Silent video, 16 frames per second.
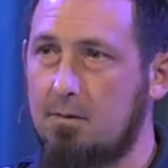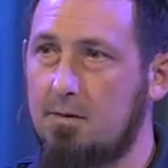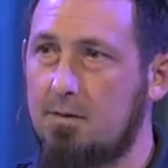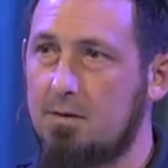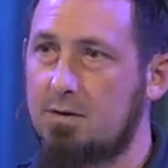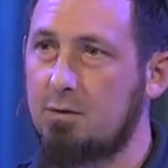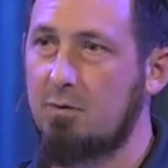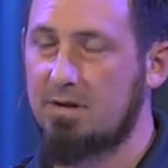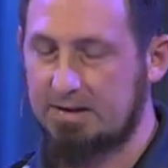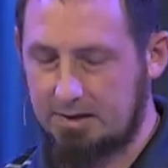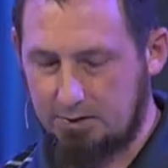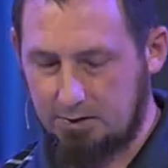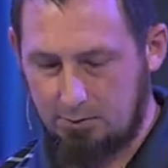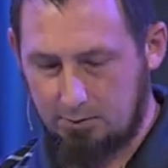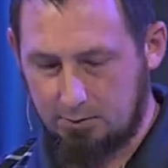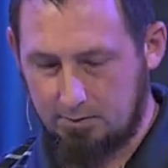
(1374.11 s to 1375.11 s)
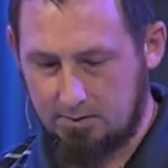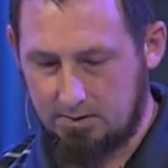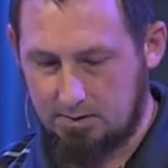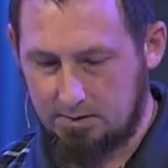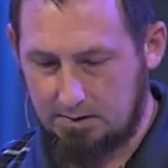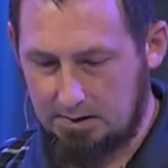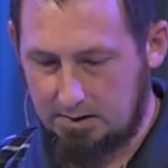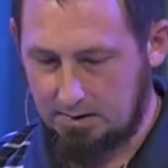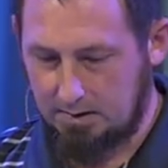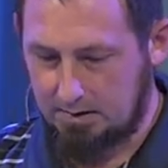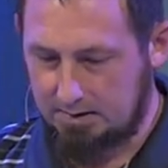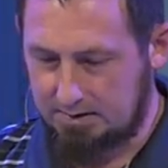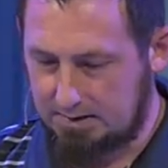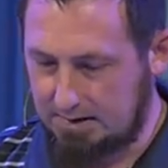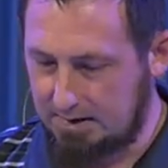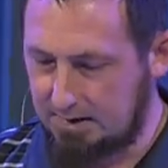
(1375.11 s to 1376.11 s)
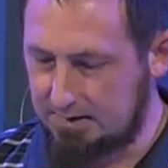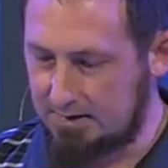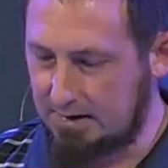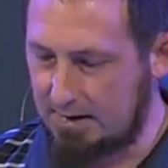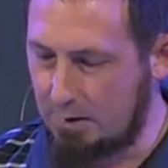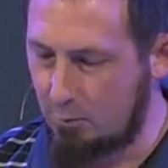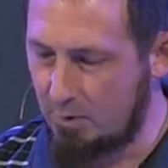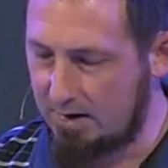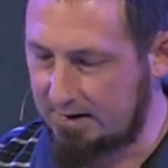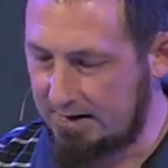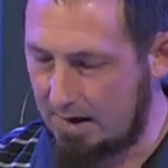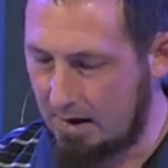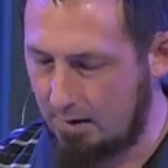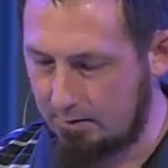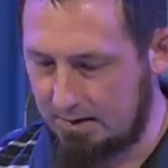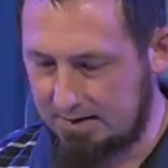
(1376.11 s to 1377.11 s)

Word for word: So, what does he do? he went down